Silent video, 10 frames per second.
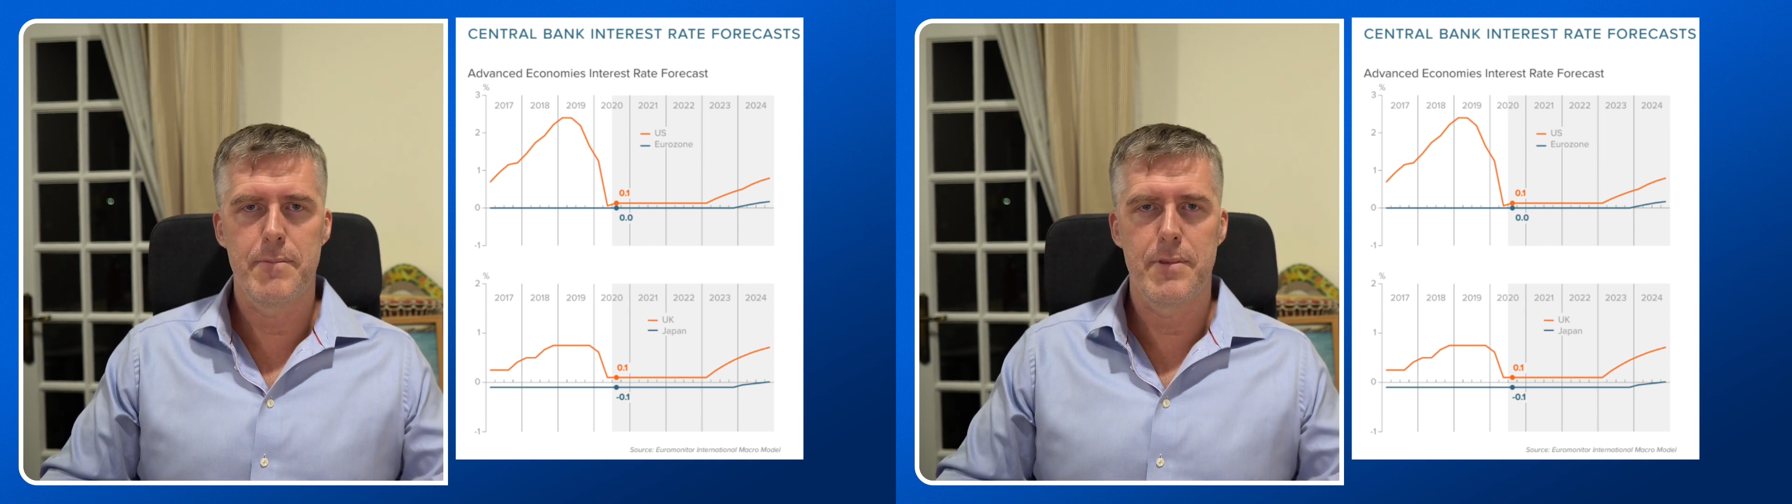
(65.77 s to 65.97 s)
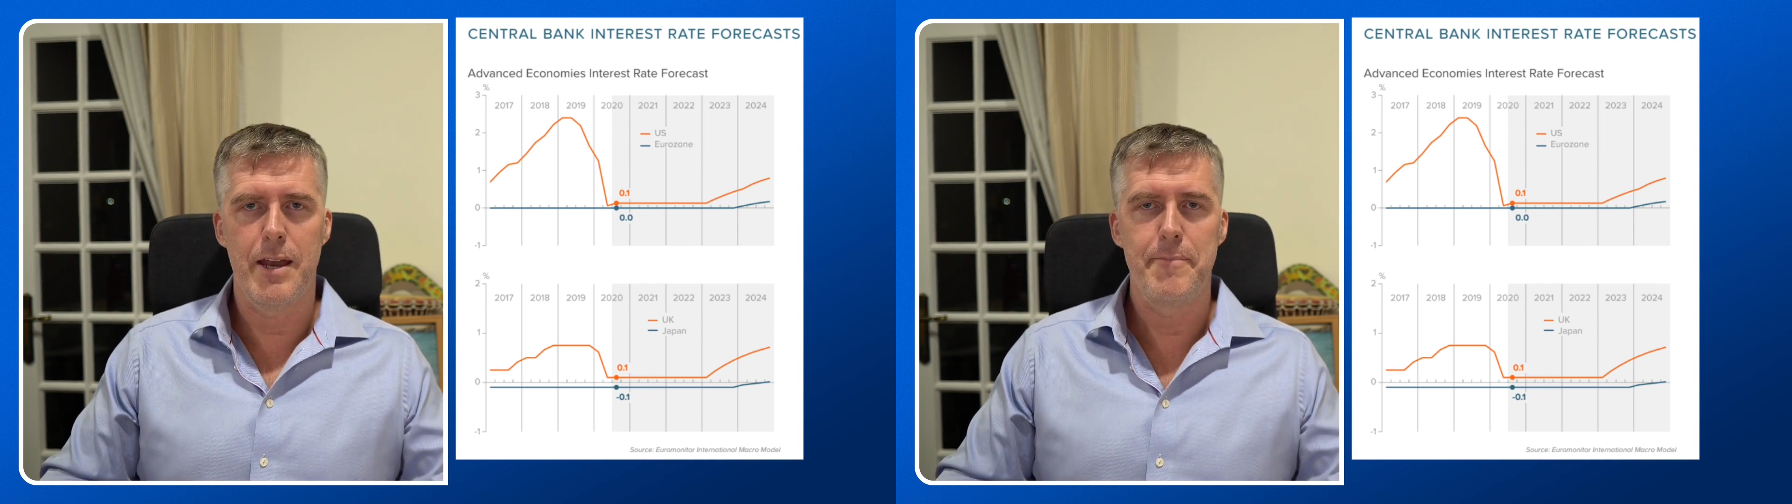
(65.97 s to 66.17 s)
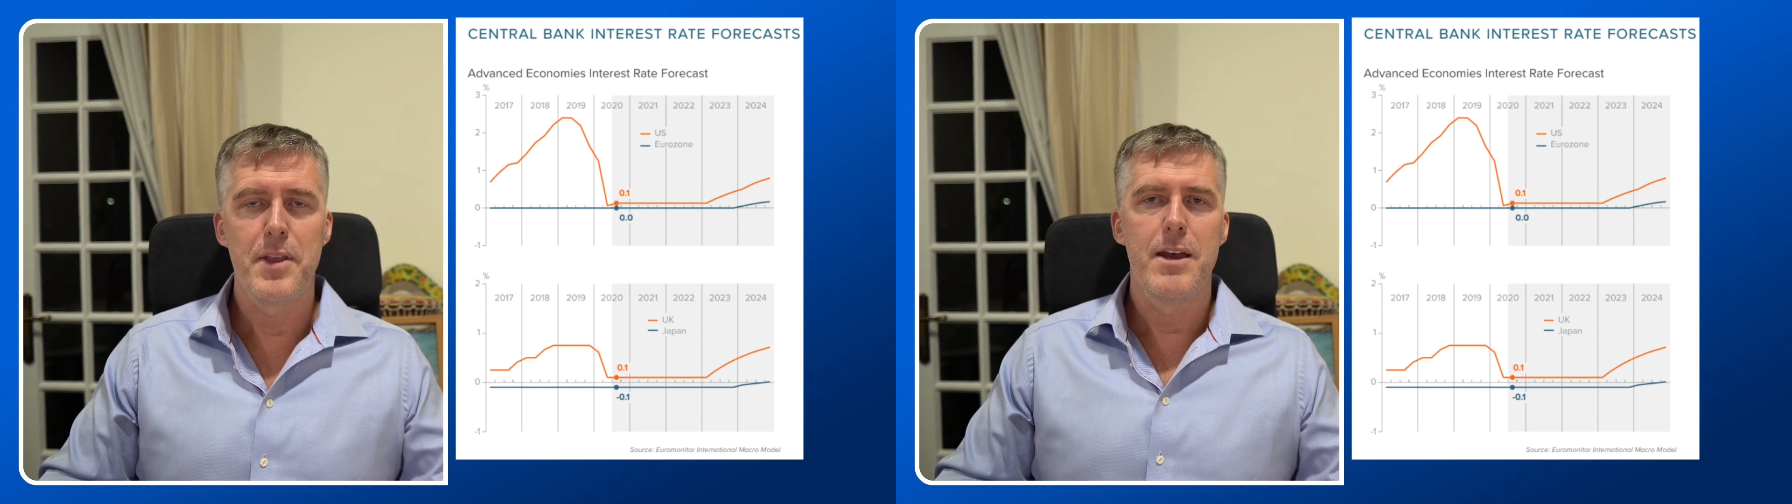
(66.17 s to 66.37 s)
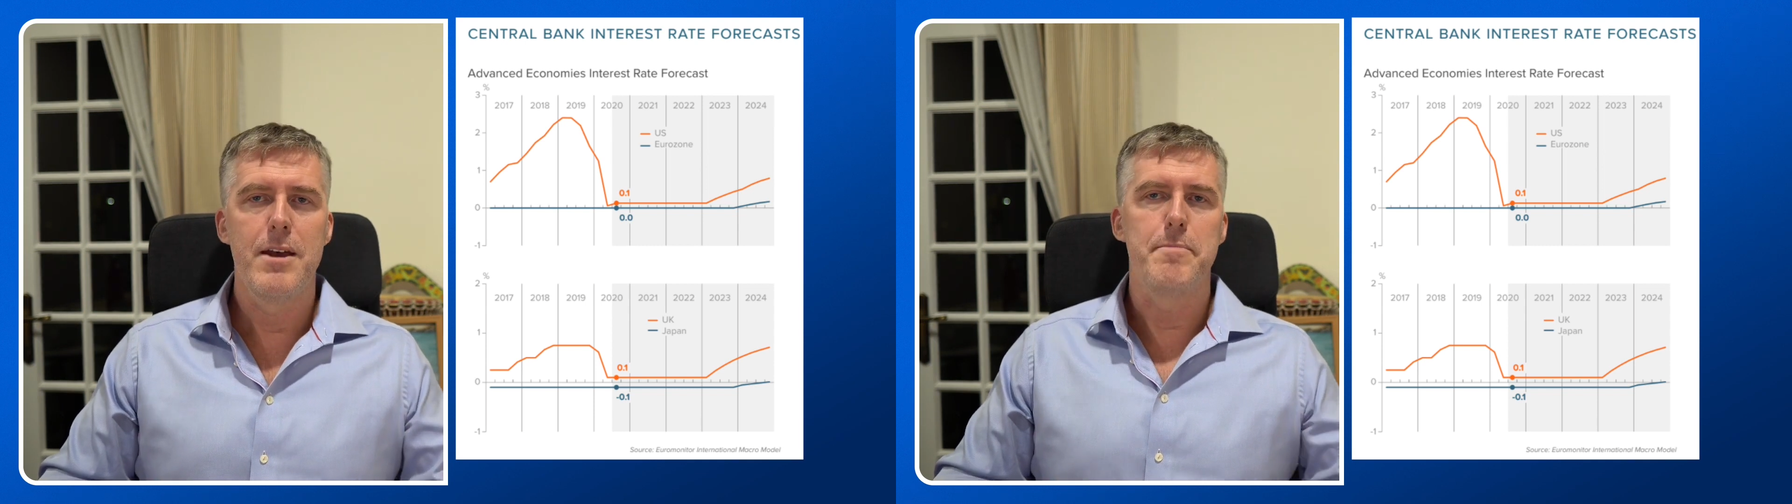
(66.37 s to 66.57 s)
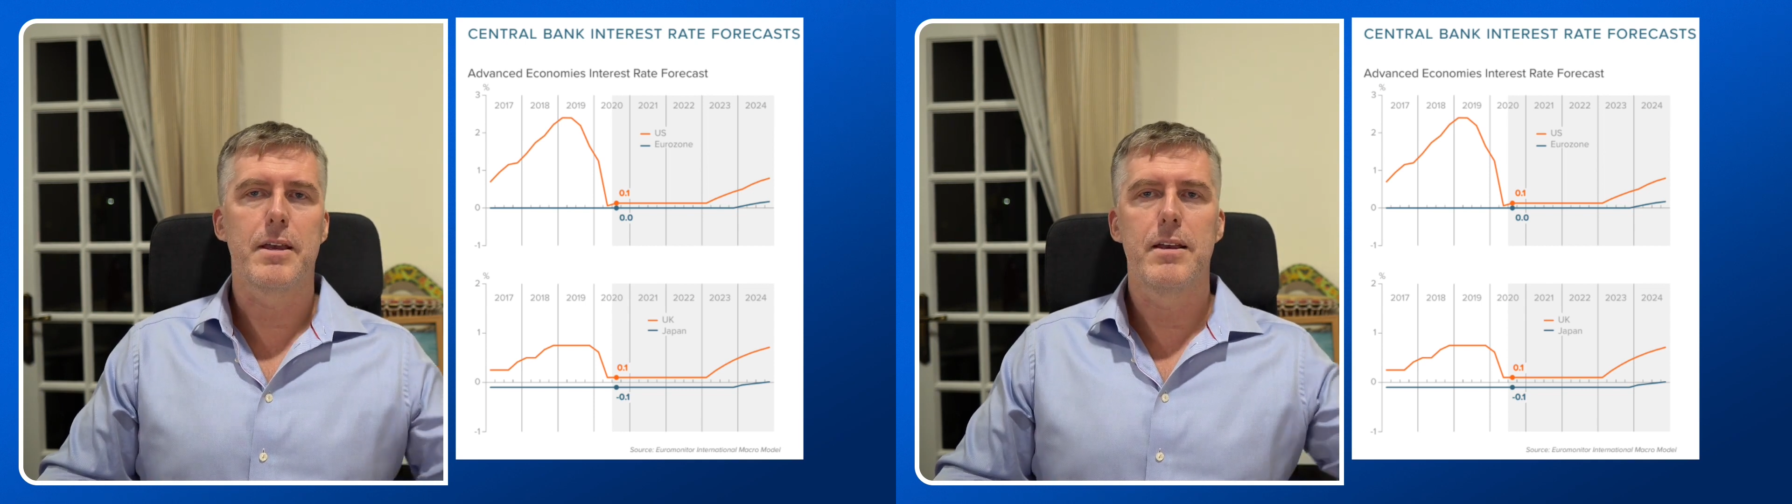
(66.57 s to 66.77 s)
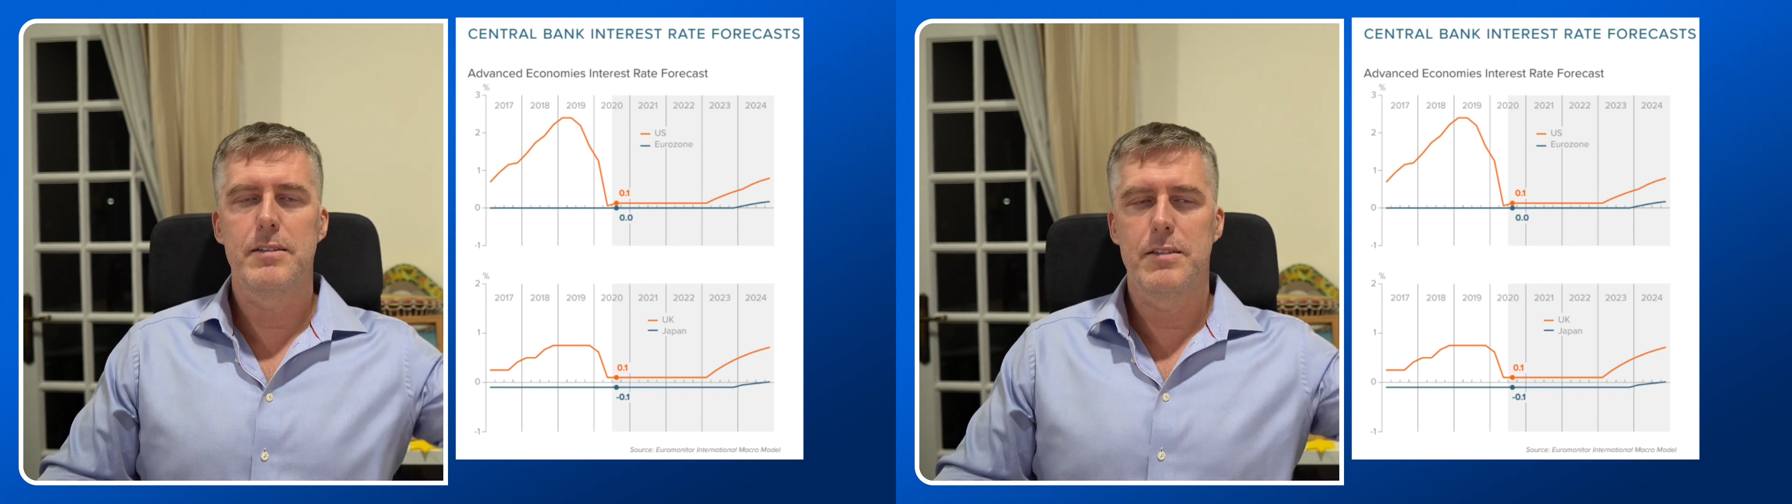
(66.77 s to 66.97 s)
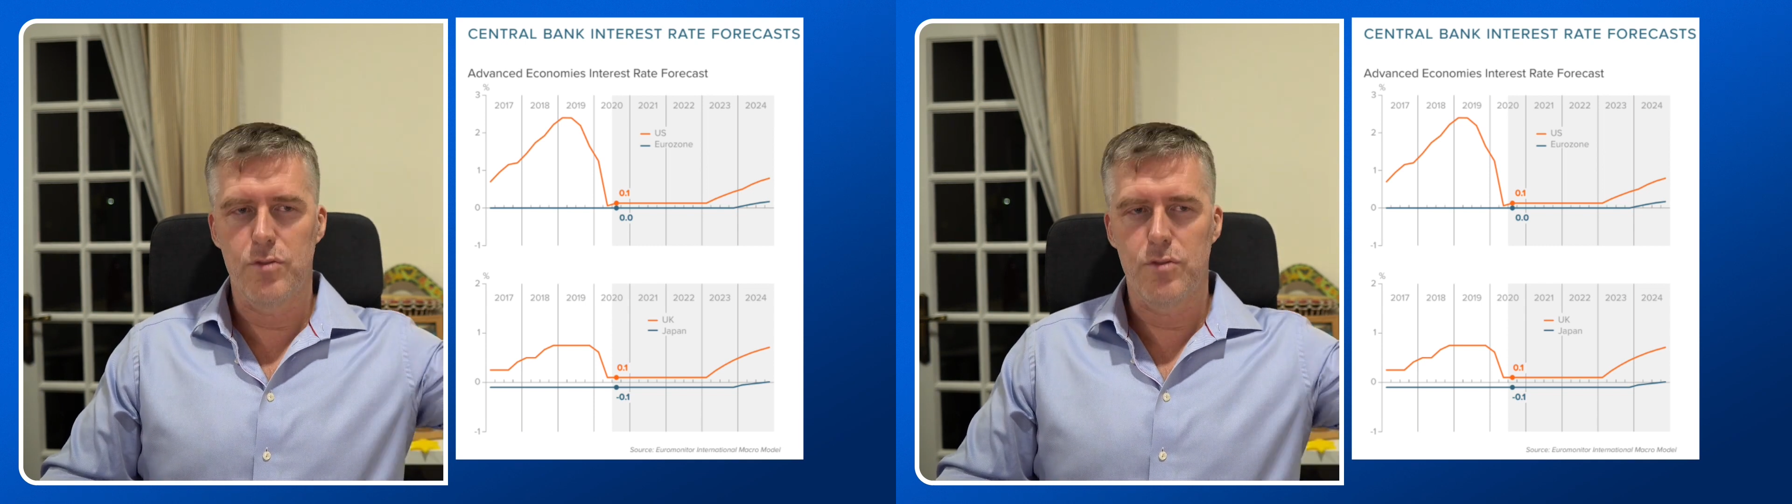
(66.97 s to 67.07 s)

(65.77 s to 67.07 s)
Yeah, because the